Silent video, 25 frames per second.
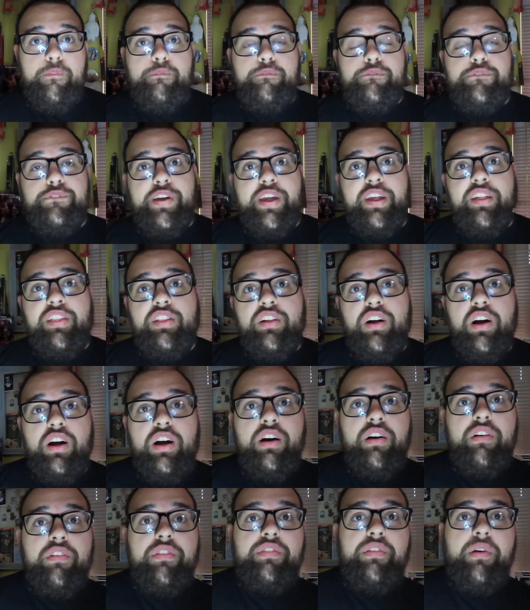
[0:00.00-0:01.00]
Face
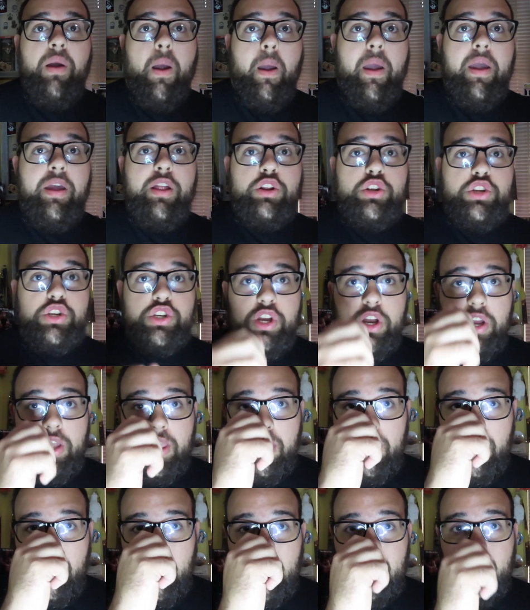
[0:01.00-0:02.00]
Off and
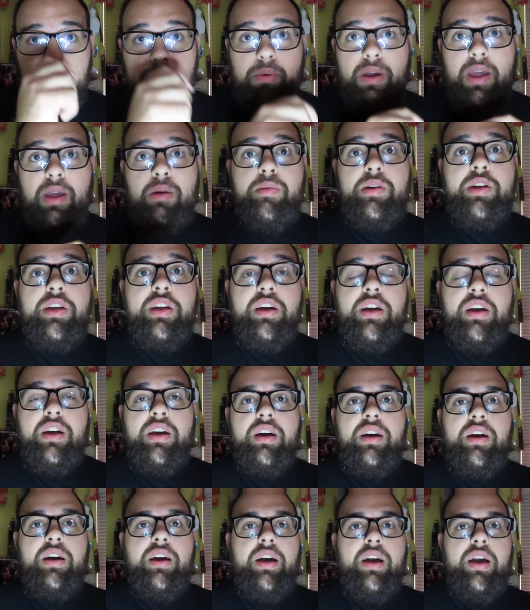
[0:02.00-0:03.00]
Chucky had a baby,
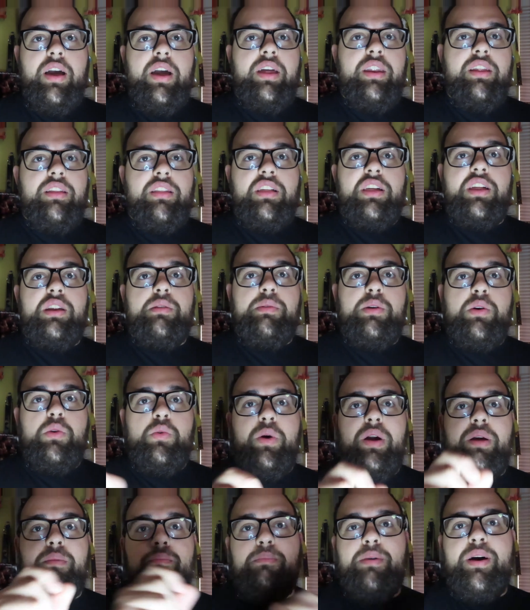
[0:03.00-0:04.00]
and it's going to be
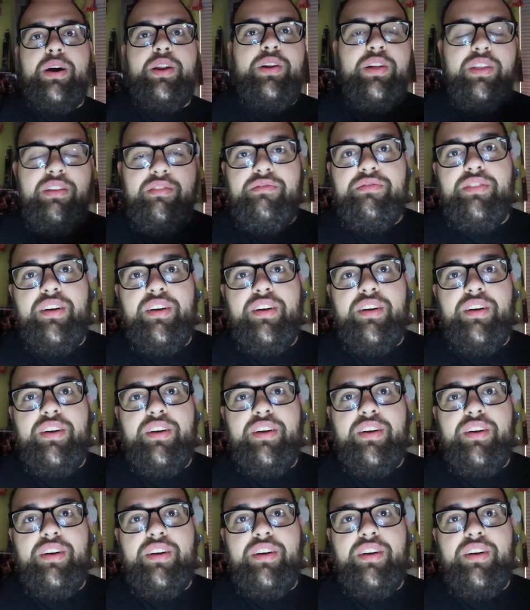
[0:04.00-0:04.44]
way better than